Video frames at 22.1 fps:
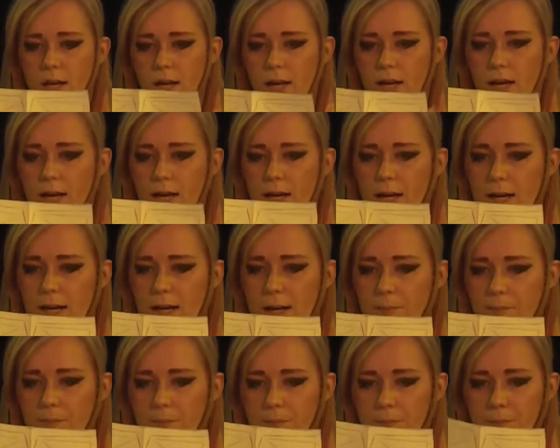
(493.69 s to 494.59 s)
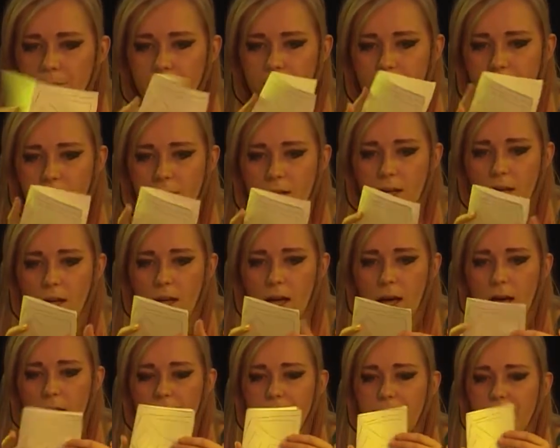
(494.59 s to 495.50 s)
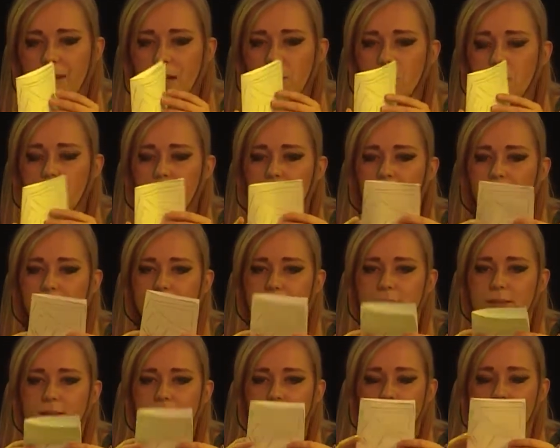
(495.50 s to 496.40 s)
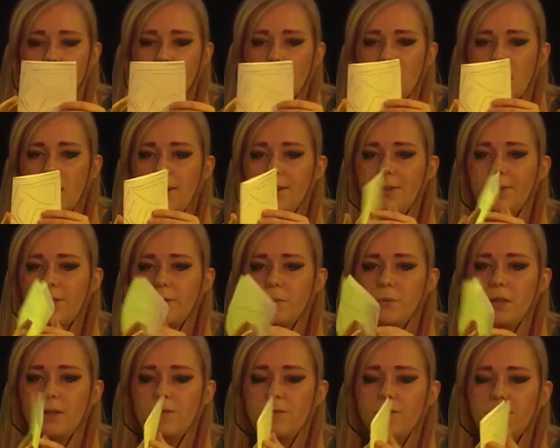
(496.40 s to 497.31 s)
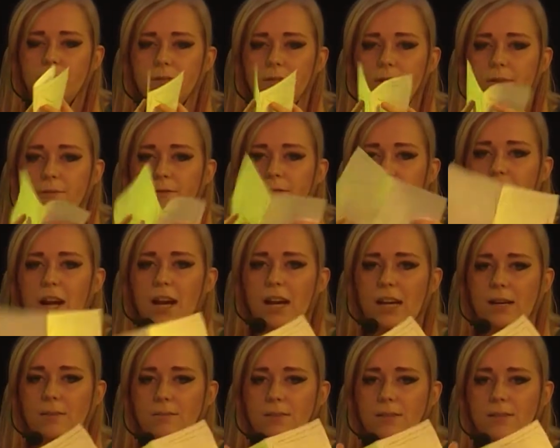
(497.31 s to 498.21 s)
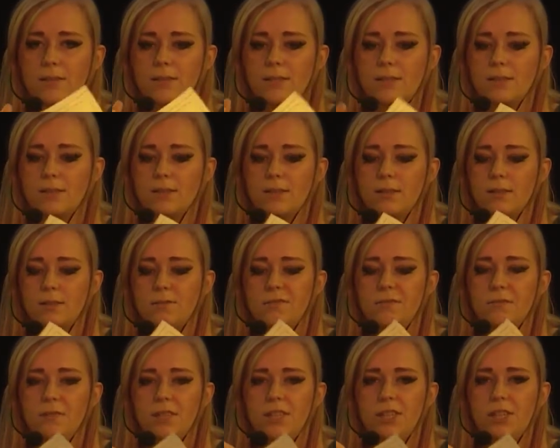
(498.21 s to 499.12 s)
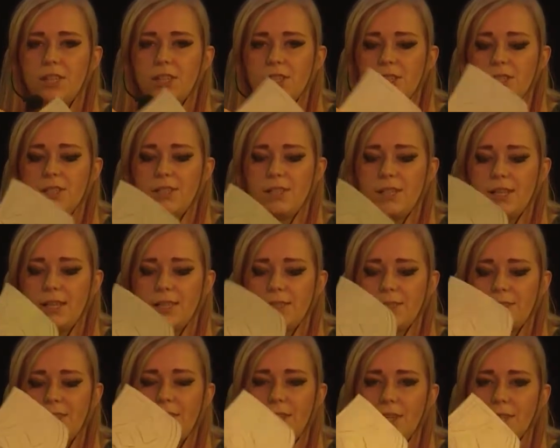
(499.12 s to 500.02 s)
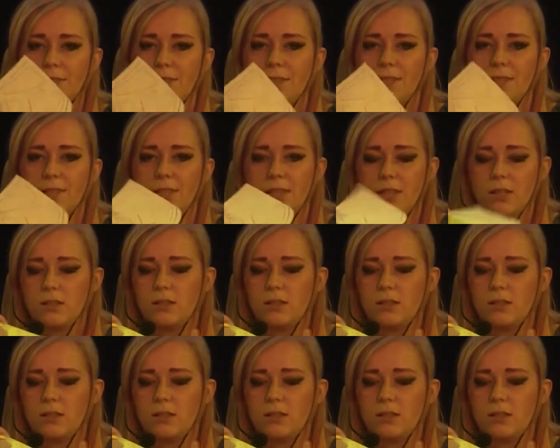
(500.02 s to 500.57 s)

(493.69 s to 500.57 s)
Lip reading: I think we might start with the frames here and here.